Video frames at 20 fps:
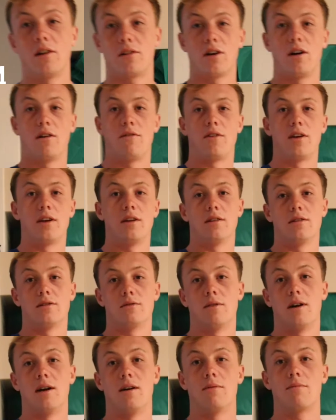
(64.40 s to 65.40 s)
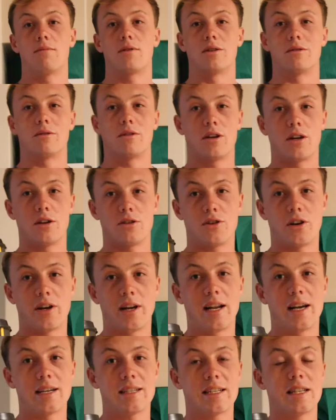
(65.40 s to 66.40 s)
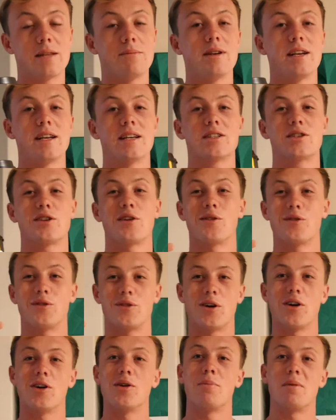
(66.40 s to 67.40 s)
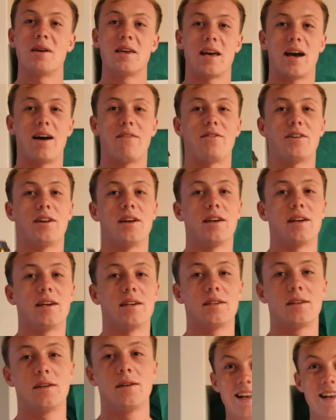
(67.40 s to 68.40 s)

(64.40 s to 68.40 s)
a coffee as well, because we're going to go train legs in a minute, so gotta be caffeinated.